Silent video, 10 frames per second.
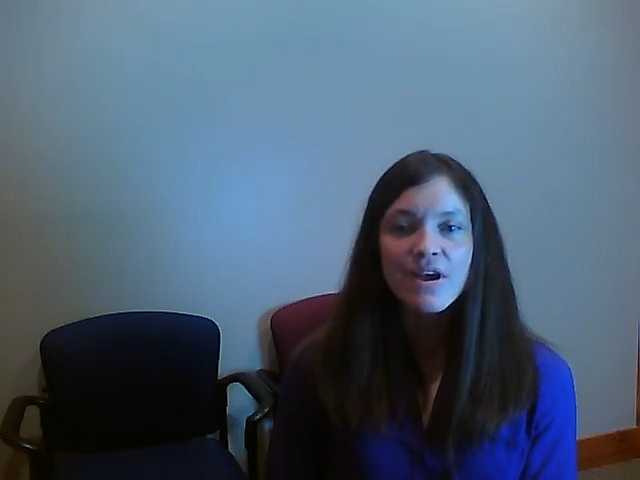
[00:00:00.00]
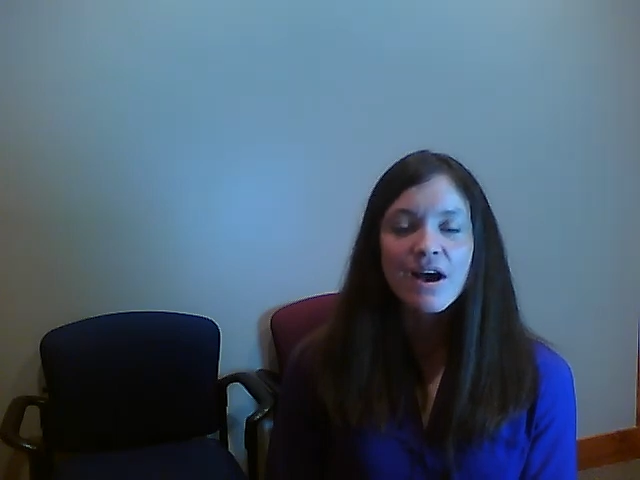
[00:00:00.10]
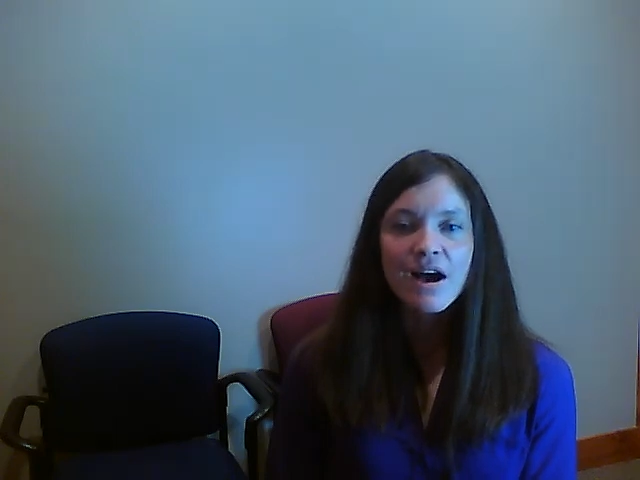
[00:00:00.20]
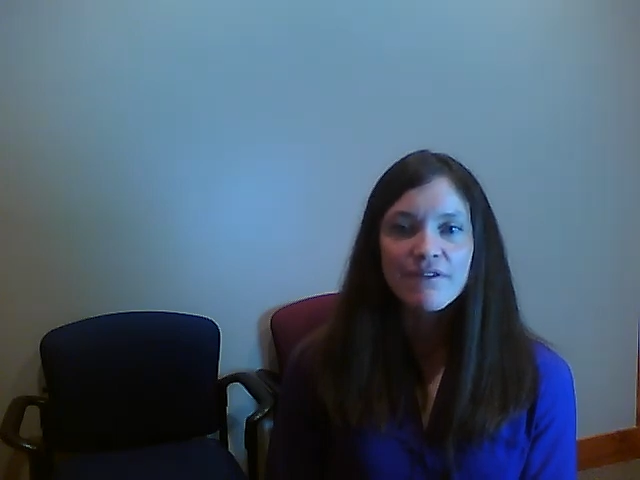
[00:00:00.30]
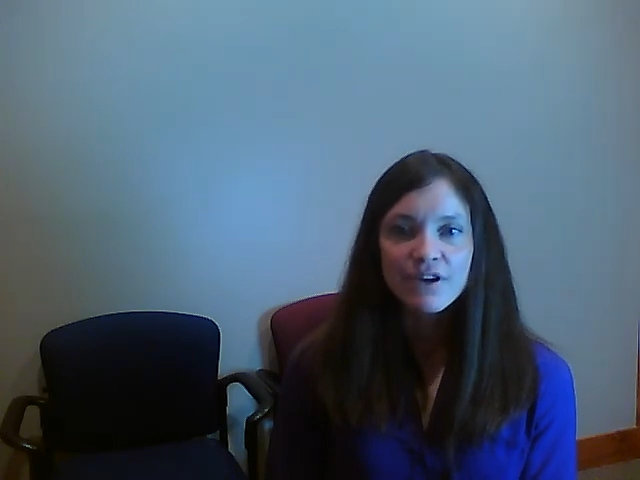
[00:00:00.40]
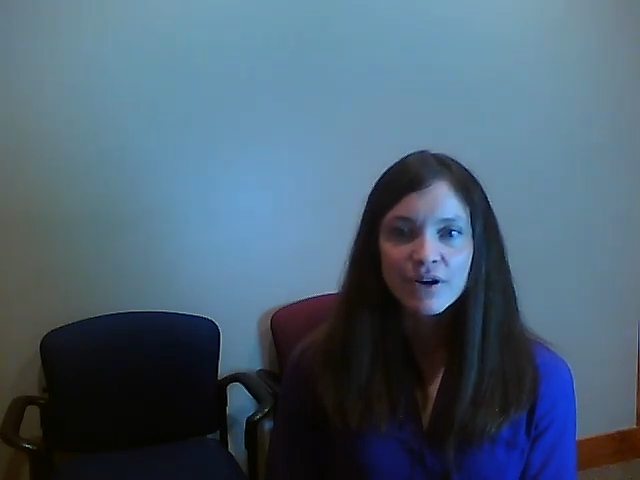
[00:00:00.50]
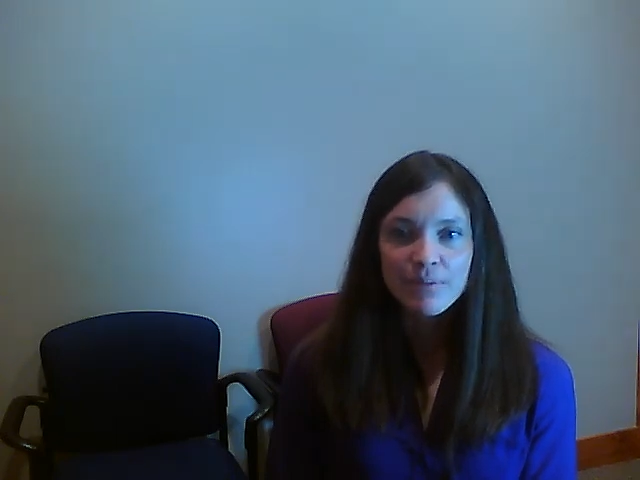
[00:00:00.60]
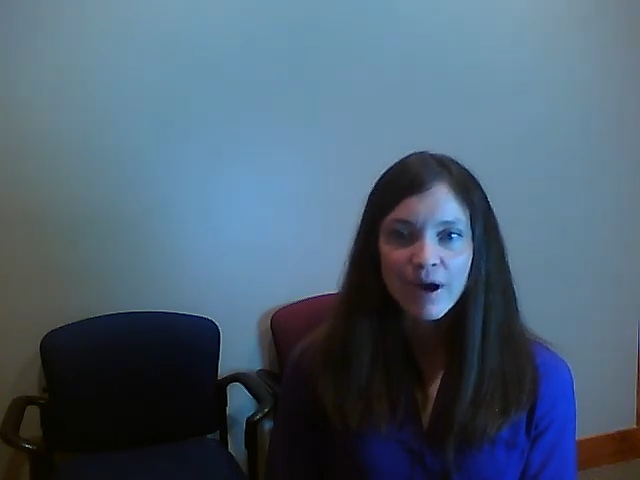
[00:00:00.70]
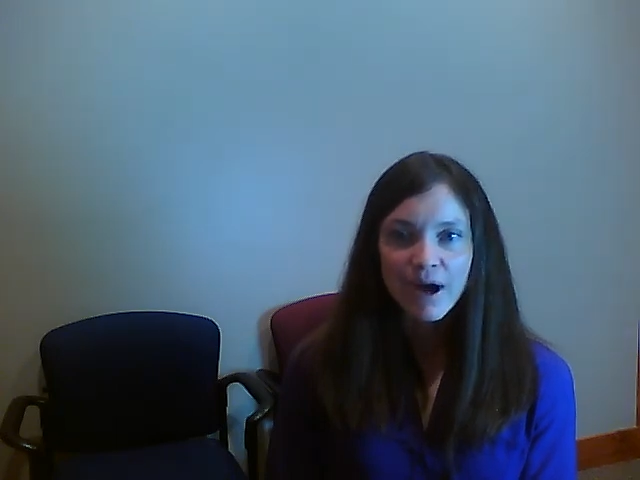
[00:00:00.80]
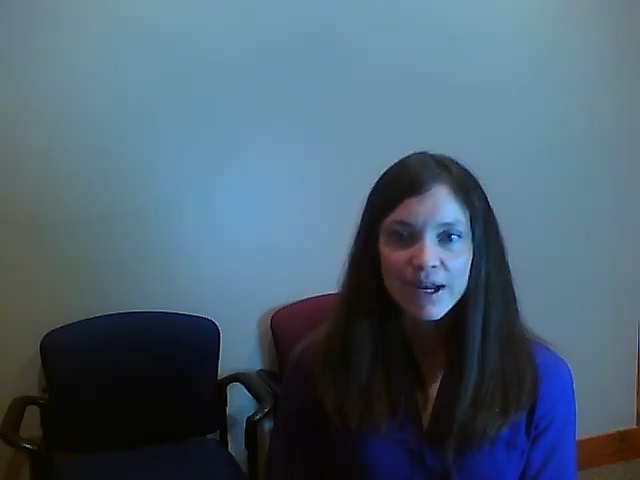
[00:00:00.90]
of your
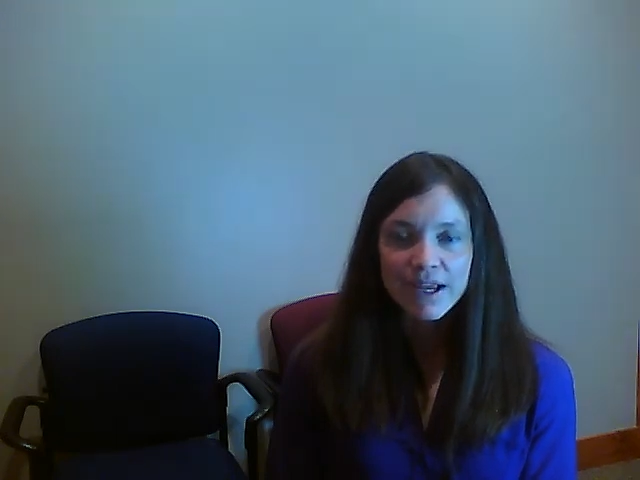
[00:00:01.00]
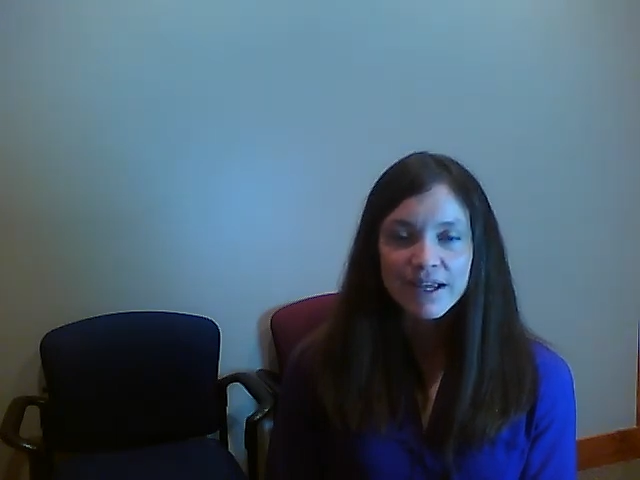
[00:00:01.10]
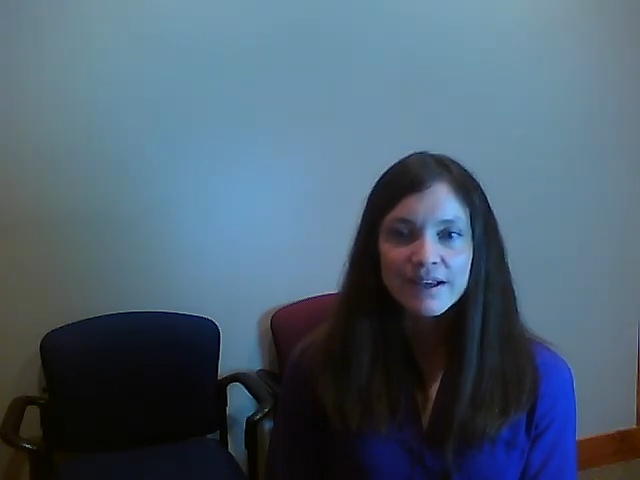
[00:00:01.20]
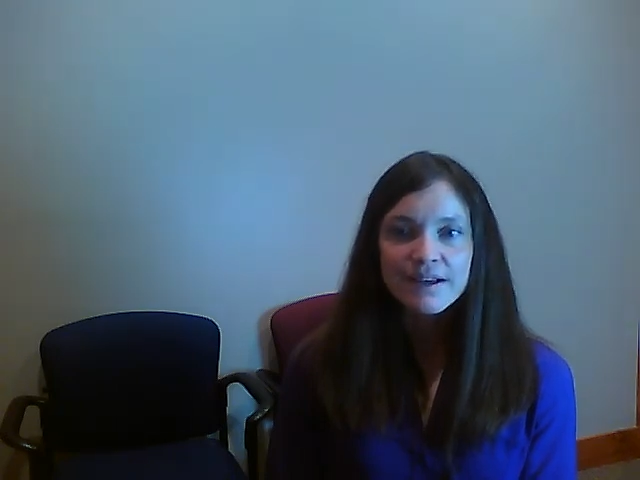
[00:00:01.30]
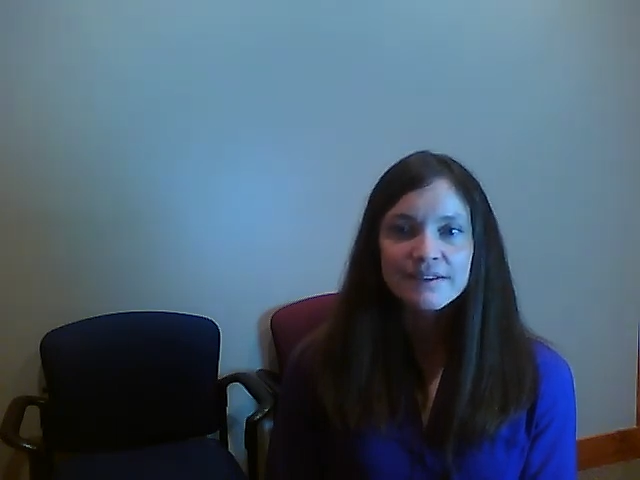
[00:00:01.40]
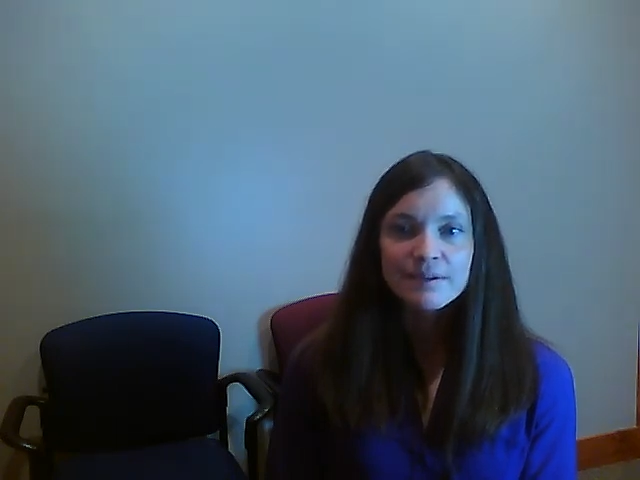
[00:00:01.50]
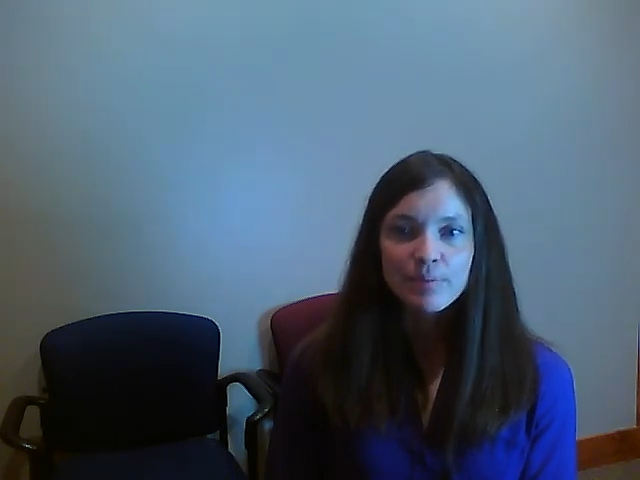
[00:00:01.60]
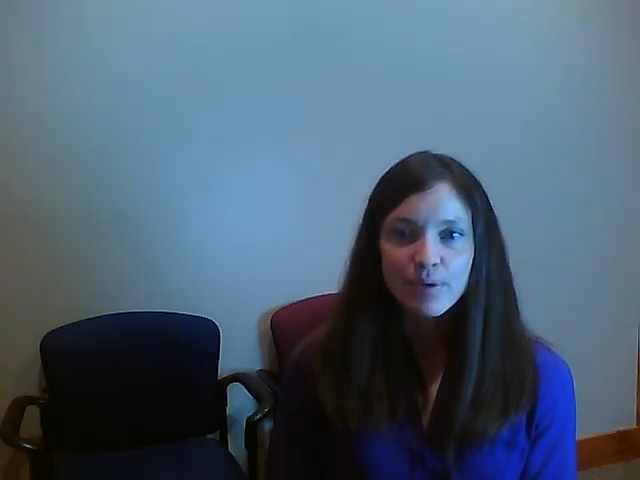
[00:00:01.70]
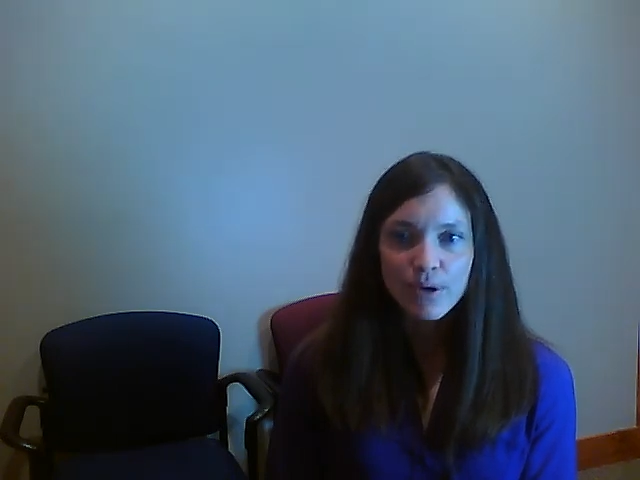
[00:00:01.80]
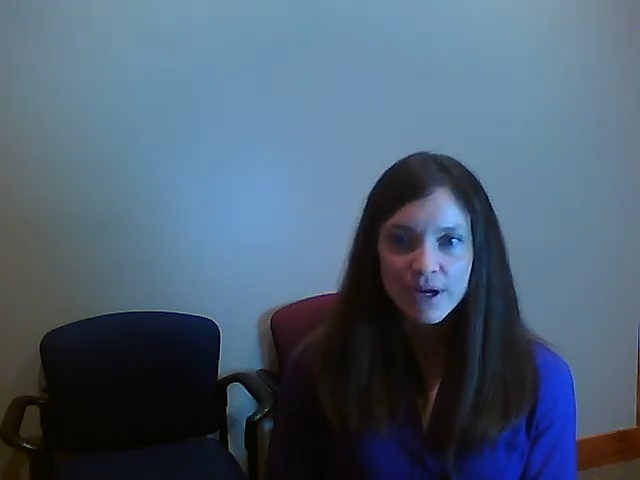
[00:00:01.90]
body,
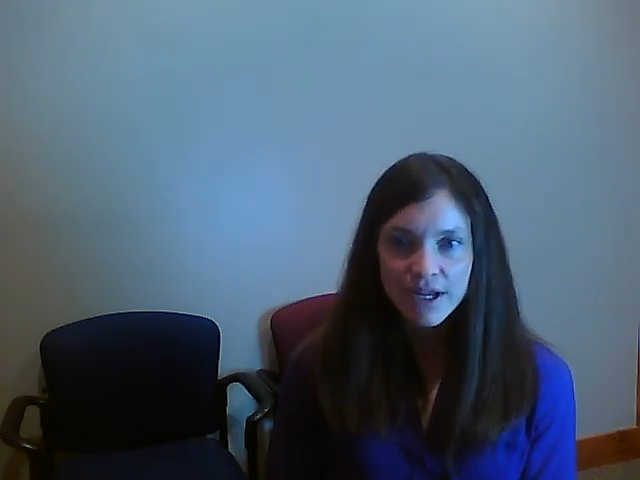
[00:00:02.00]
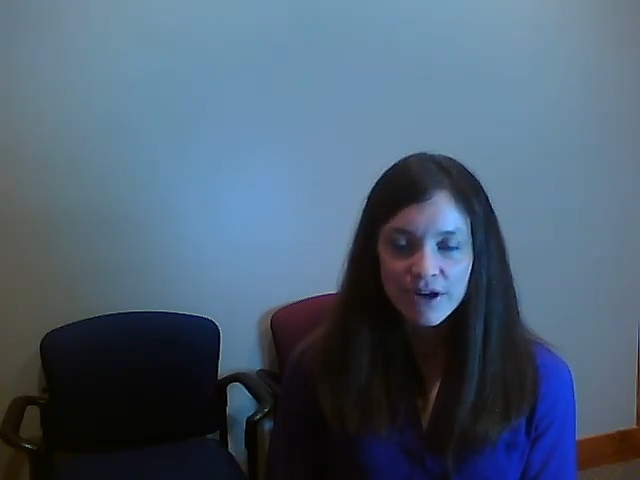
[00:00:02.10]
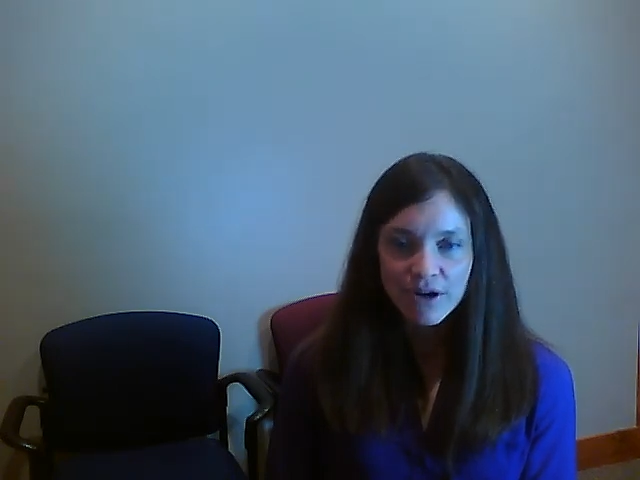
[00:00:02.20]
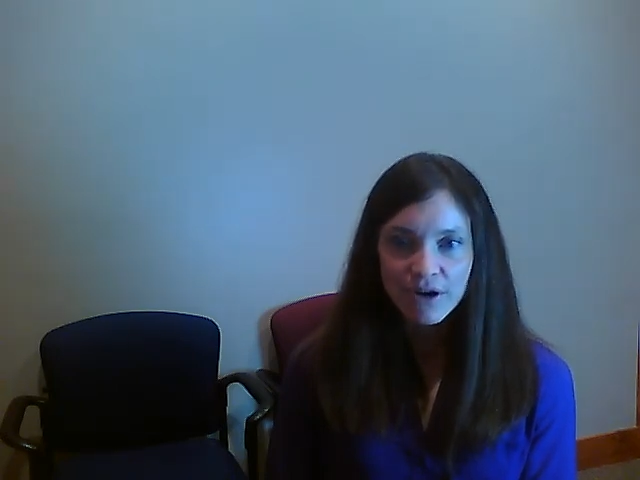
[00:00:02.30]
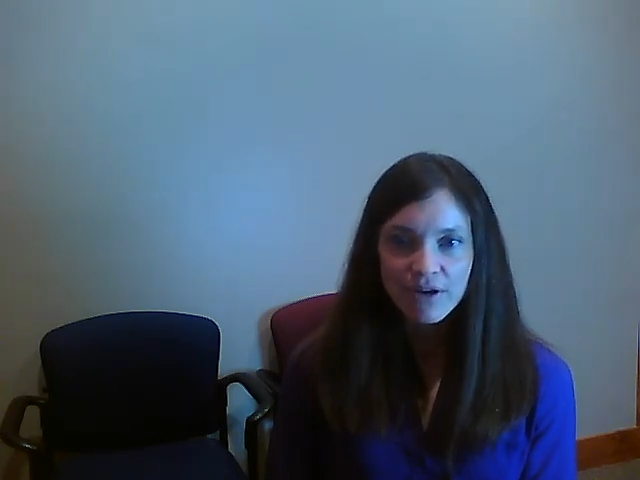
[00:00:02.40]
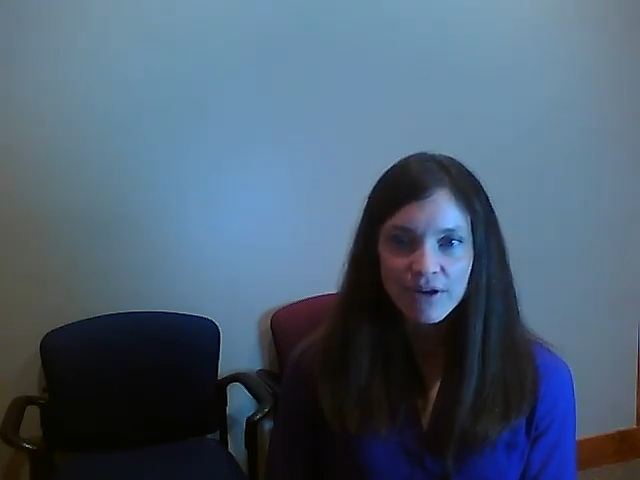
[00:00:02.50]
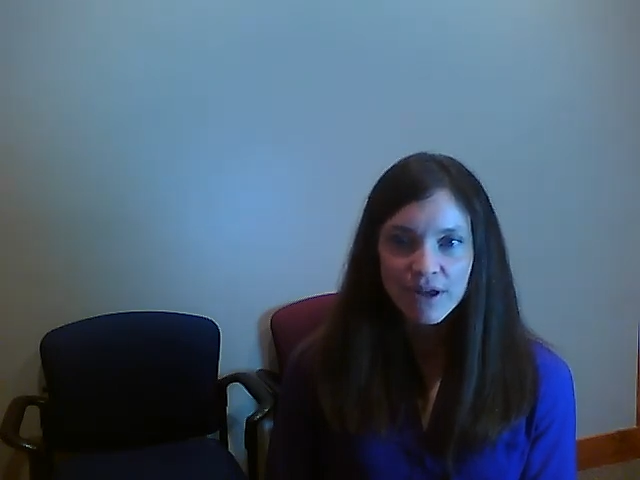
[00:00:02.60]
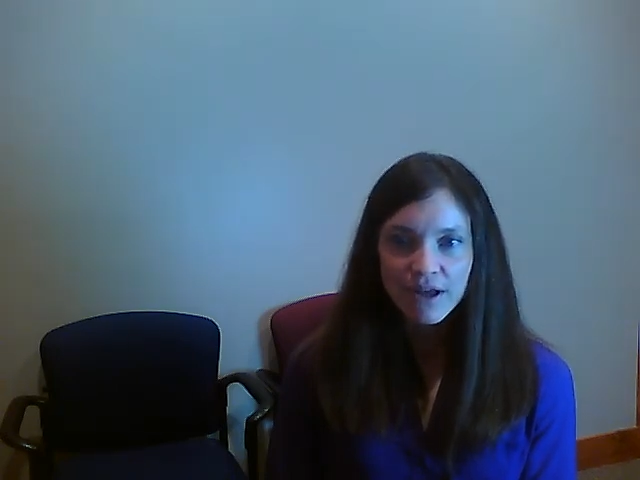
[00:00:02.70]
supporting your